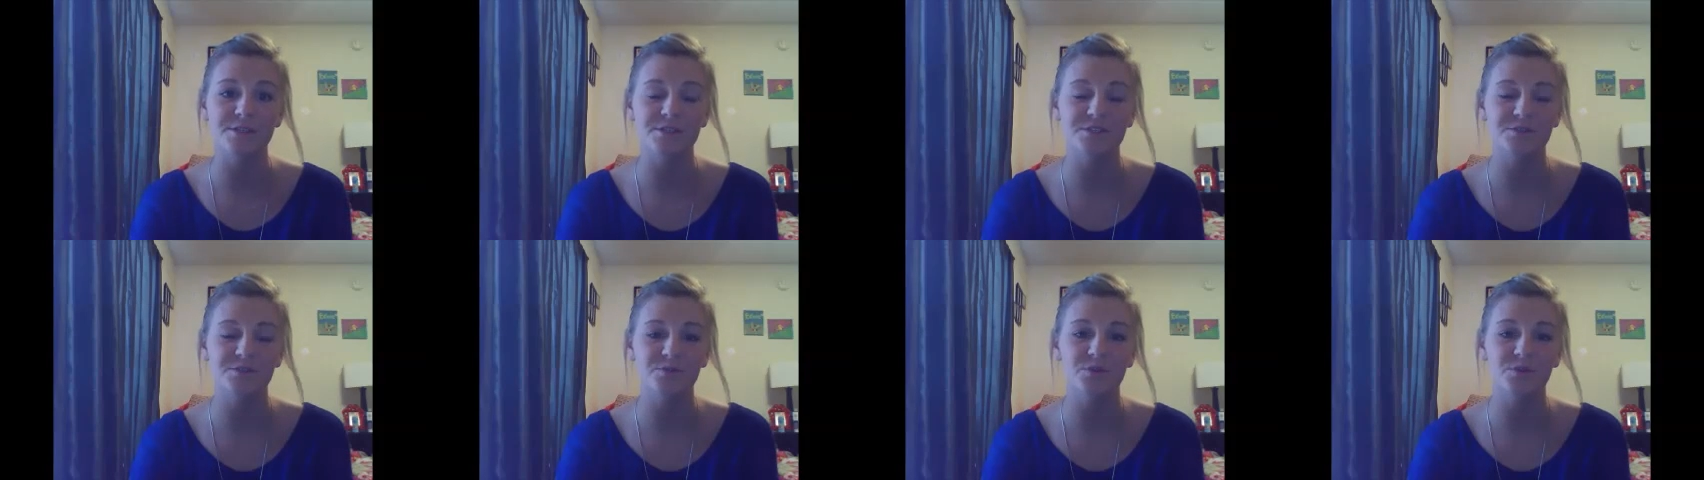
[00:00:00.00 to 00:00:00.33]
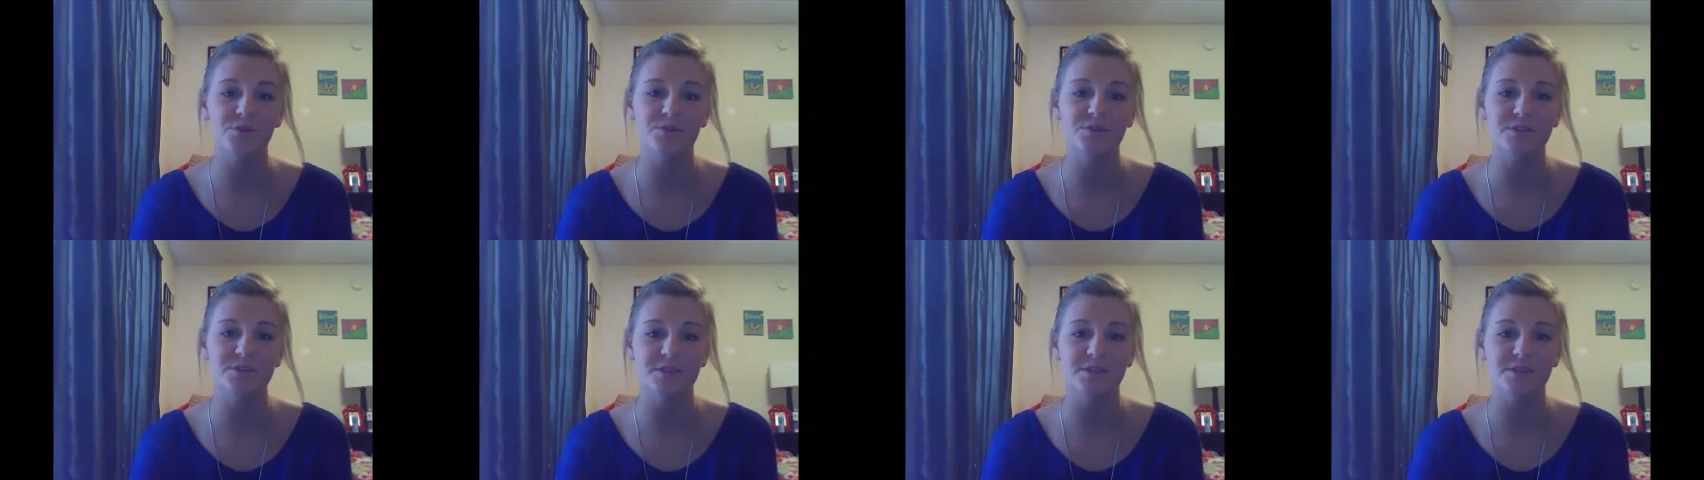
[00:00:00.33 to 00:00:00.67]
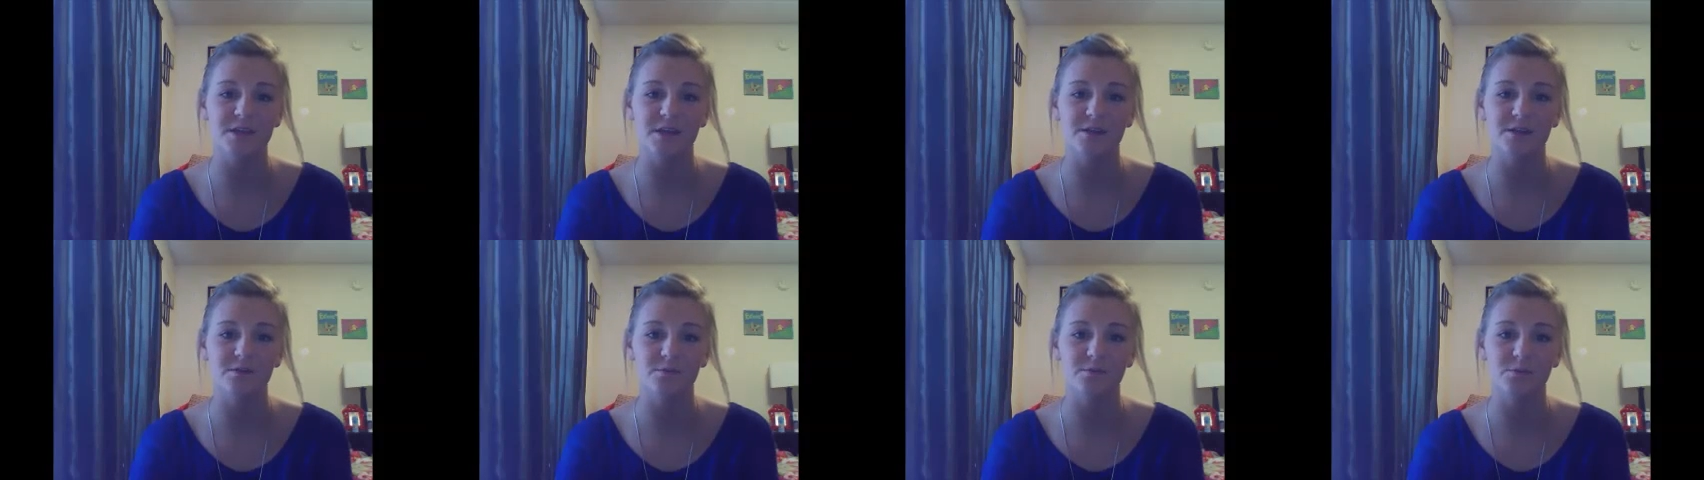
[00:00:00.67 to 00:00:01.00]
smooth
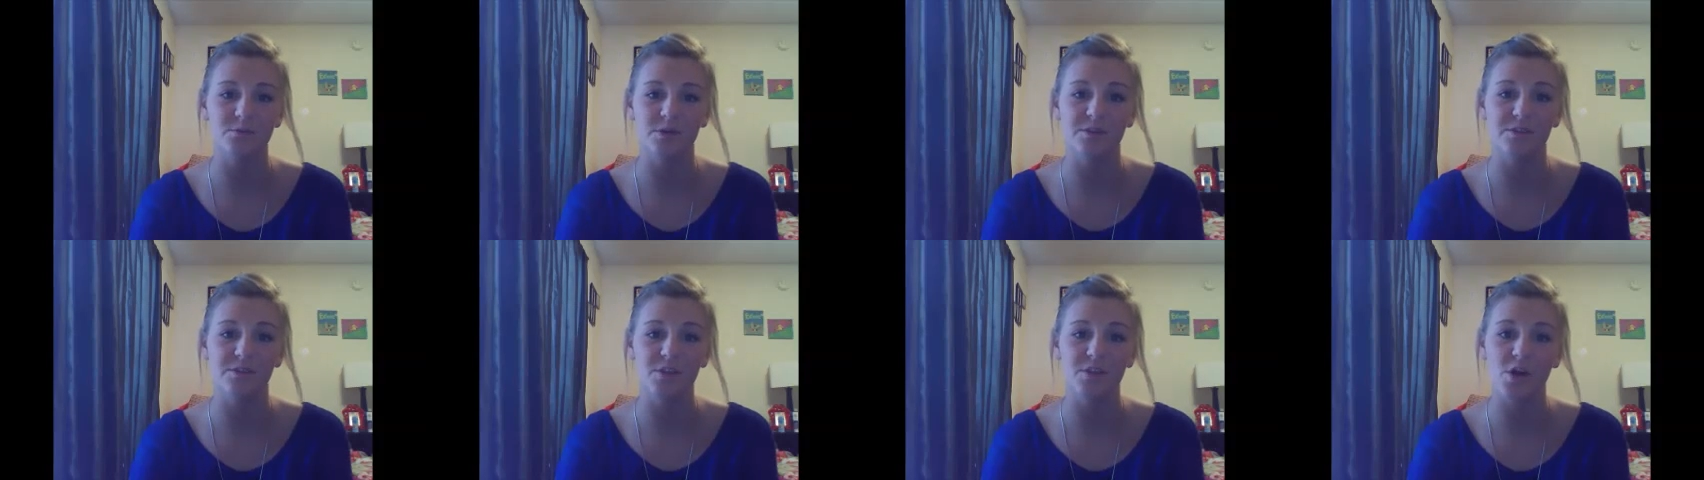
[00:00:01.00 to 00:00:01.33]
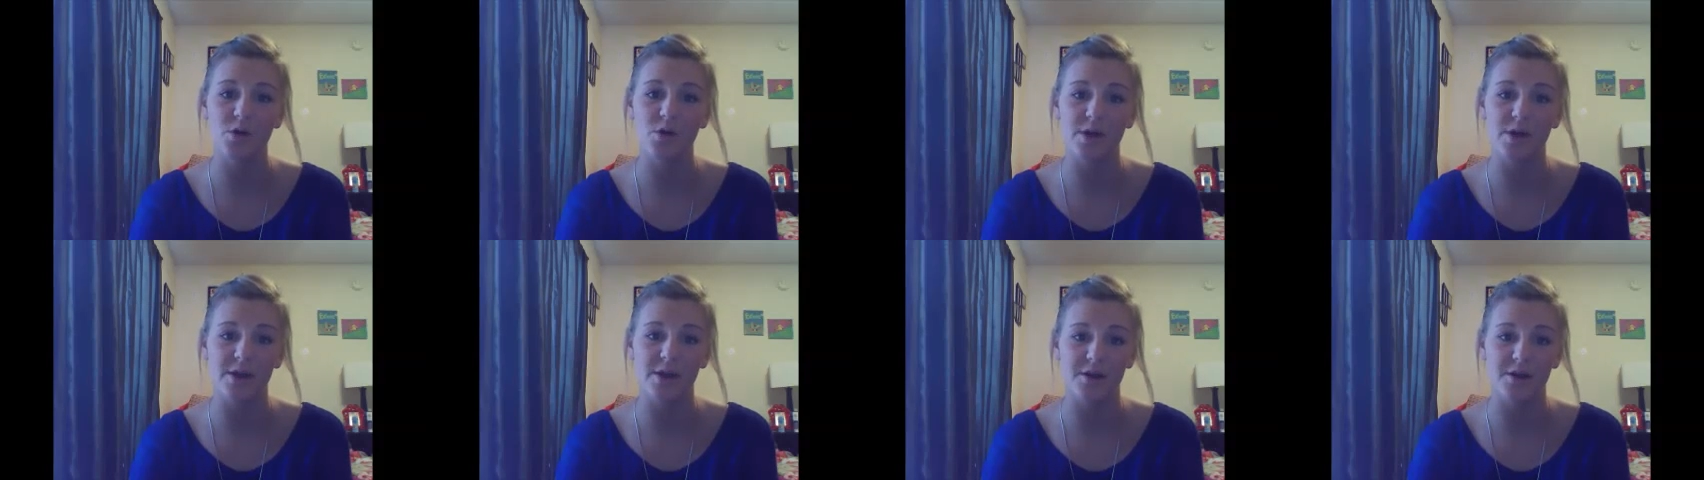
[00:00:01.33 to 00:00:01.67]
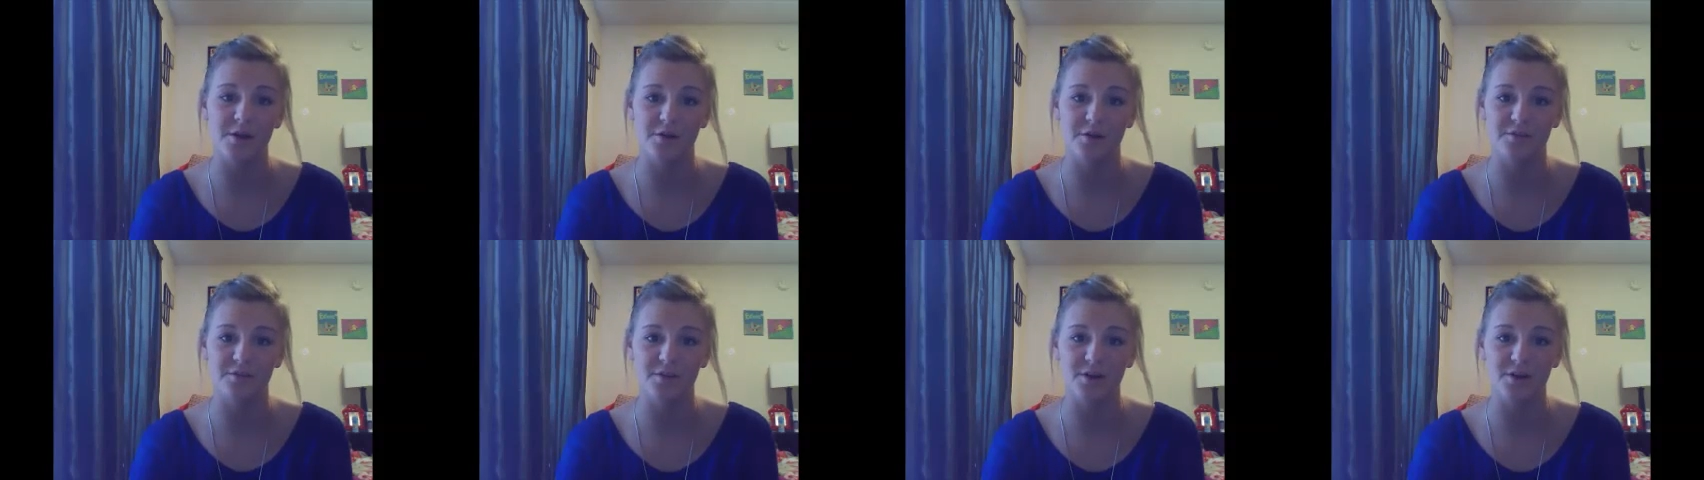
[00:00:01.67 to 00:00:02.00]
skin with no
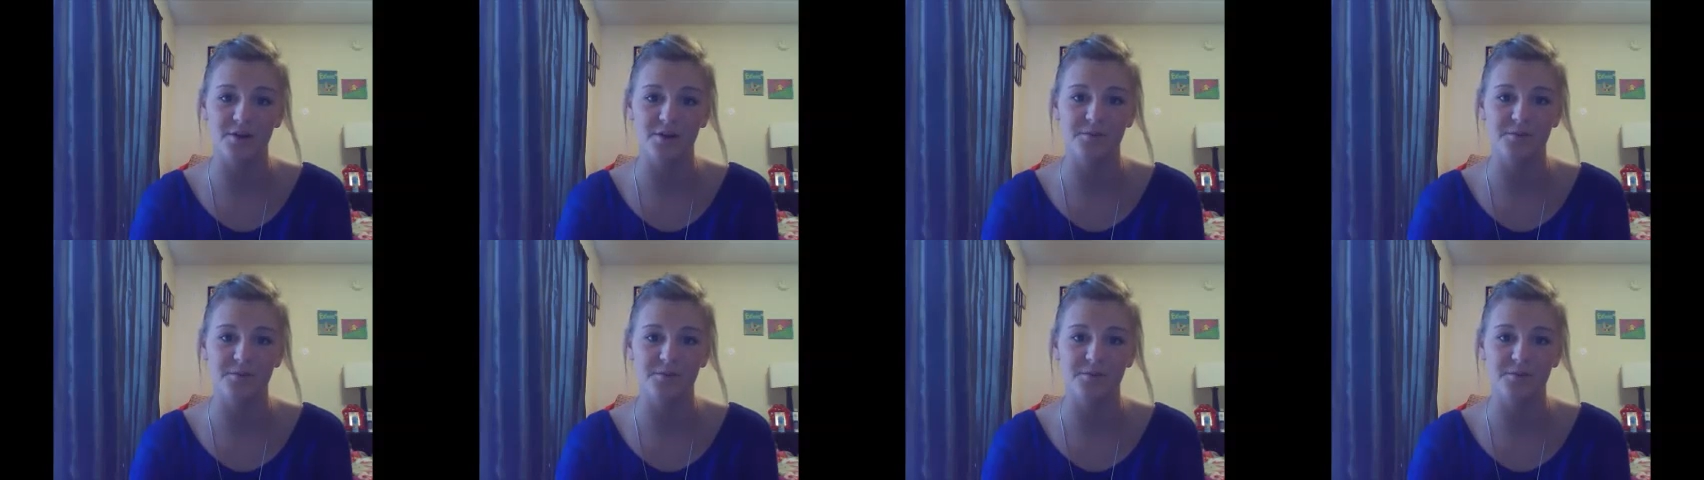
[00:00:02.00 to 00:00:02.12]
hair or fur.